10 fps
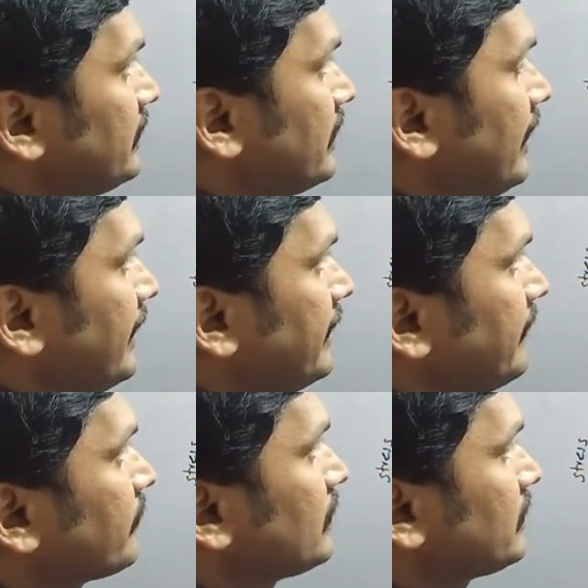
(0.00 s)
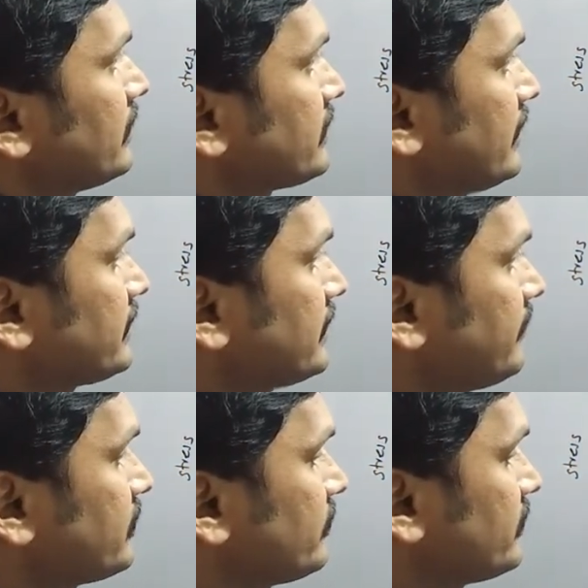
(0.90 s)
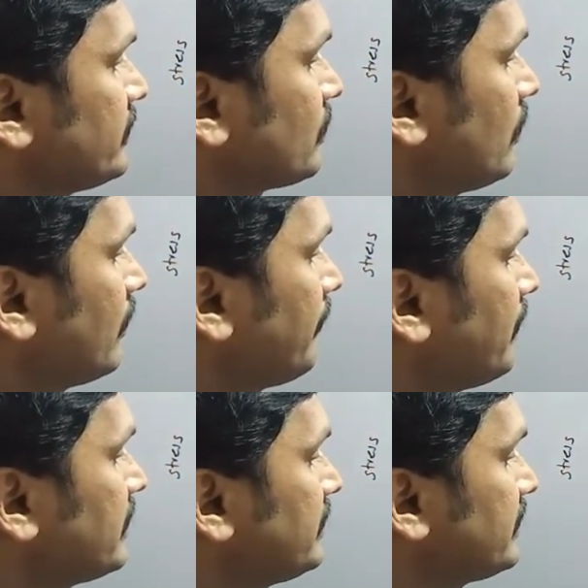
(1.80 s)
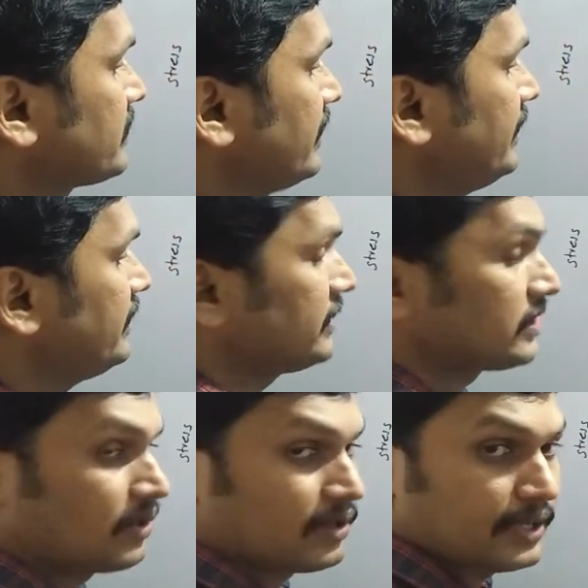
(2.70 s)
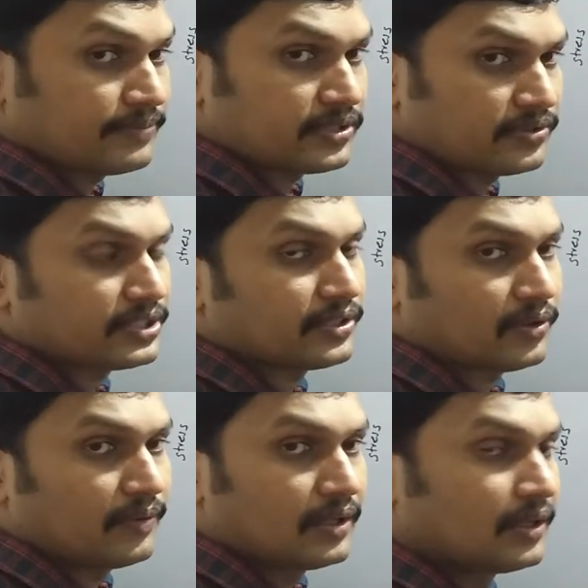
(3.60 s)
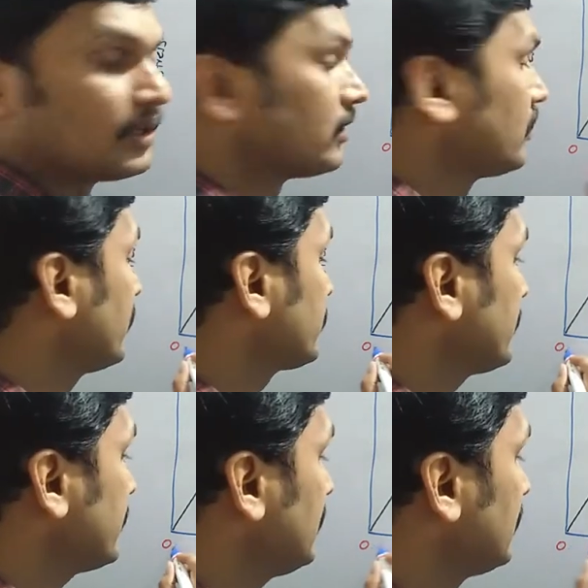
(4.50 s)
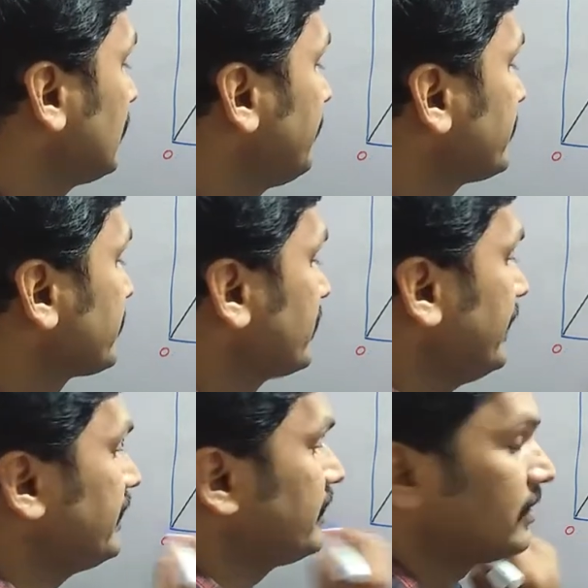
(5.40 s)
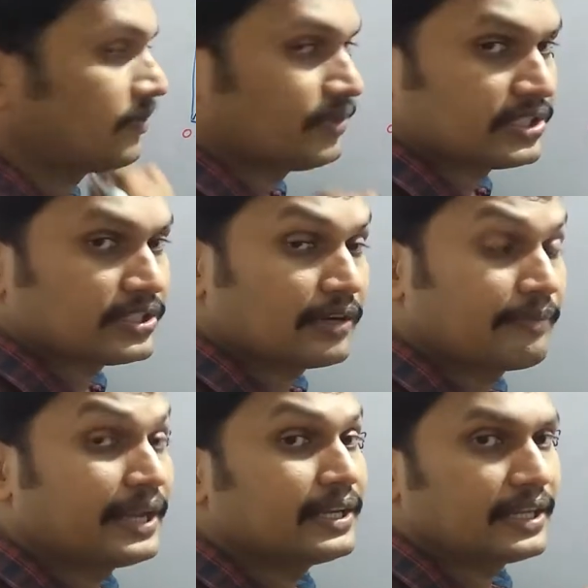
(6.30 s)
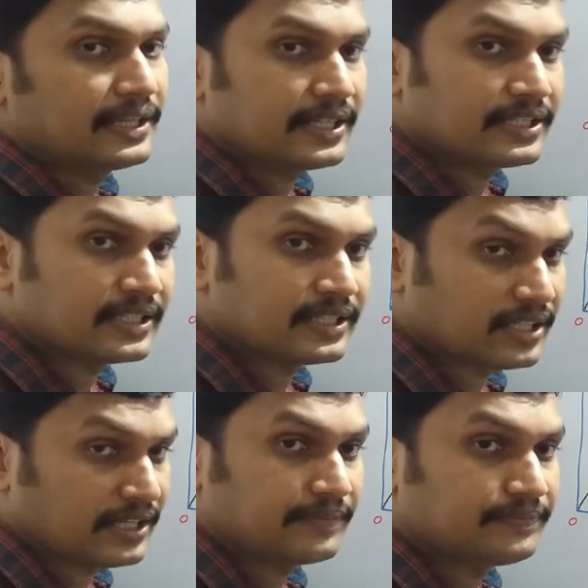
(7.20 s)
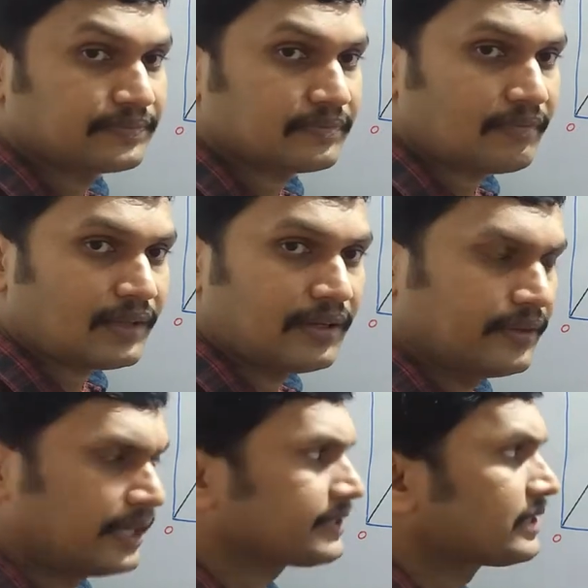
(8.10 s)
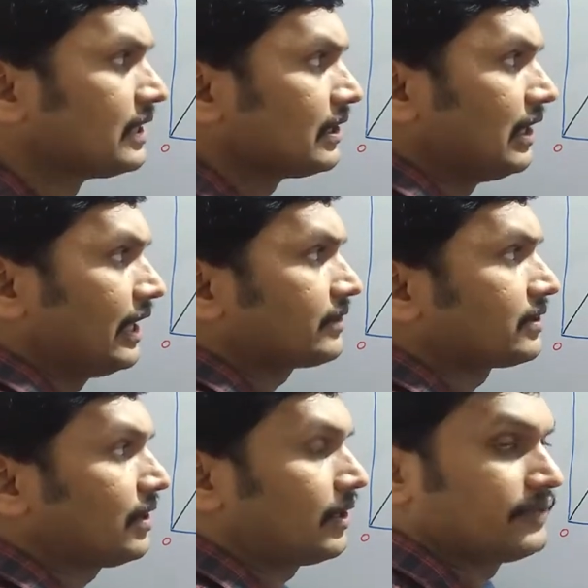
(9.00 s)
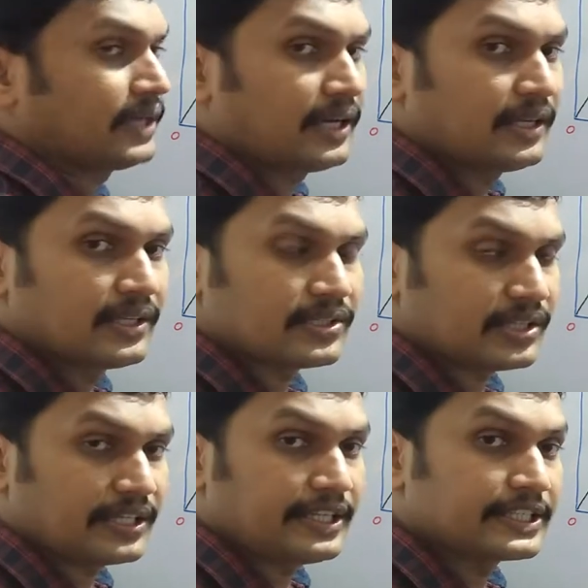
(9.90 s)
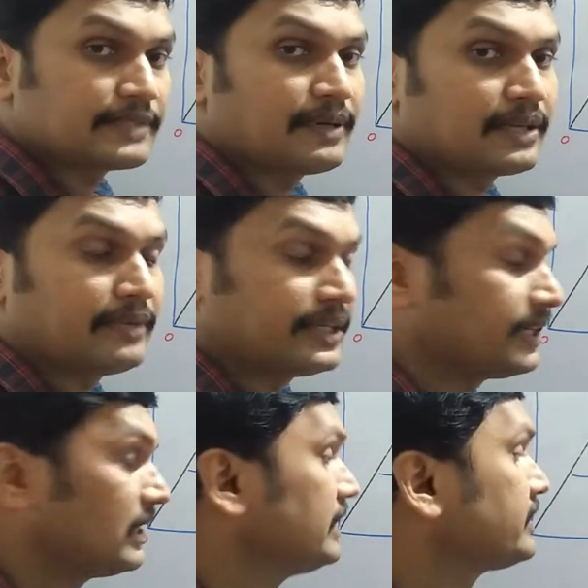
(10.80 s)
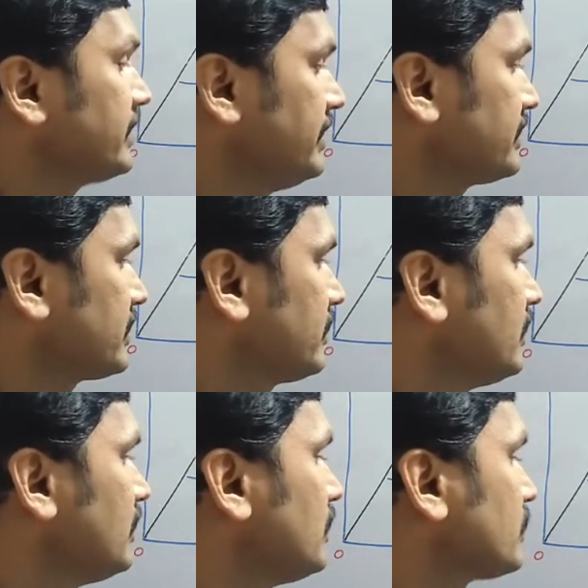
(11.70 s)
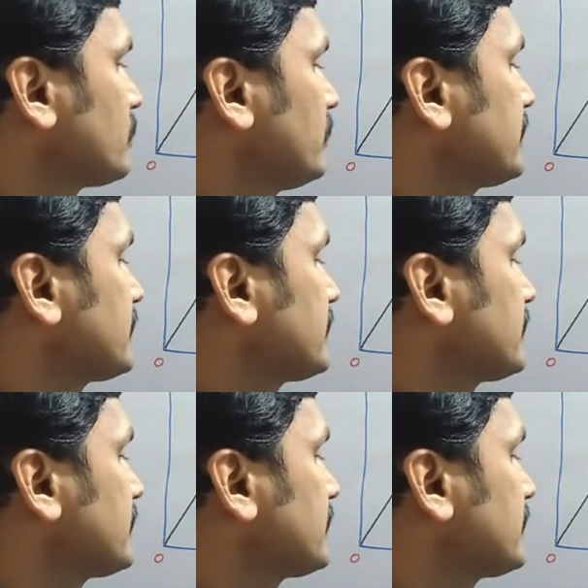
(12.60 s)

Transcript: in the diagram, the stress comes to zero, but the strain is not comes to zero. There is a little bit of strain which is remain in this string. That is, length of the string is permanently changed. So